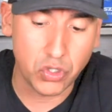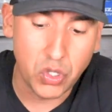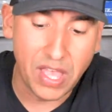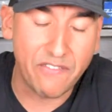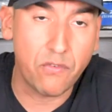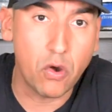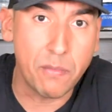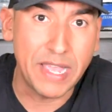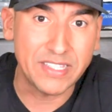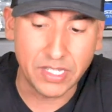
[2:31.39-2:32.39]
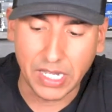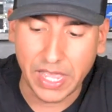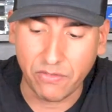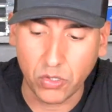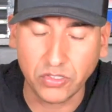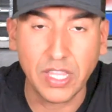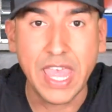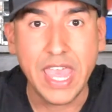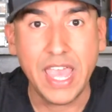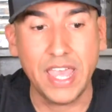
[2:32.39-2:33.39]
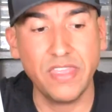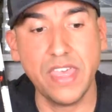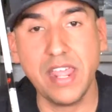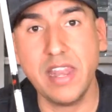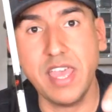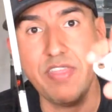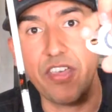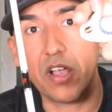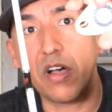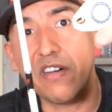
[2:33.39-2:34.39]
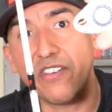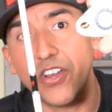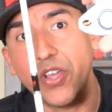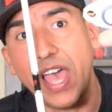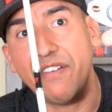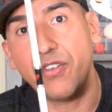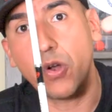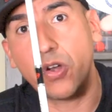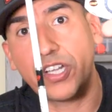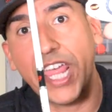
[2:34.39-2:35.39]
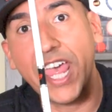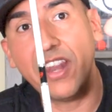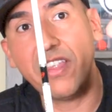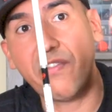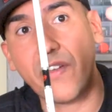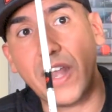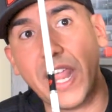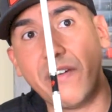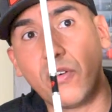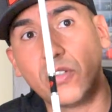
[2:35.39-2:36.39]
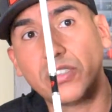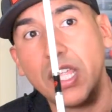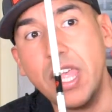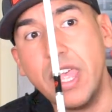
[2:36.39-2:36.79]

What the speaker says: So you have 4 basic levels, and then in the cover you have your 10 different levels.